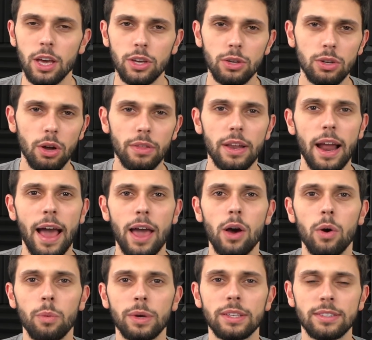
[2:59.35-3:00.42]
you know that i
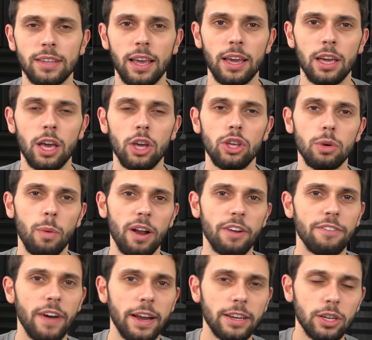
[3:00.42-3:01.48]
always say you want to
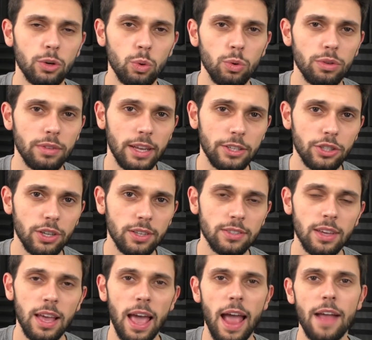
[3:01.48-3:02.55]
find cool
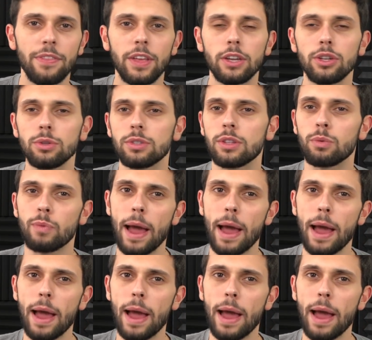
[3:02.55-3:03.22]
niches and then use the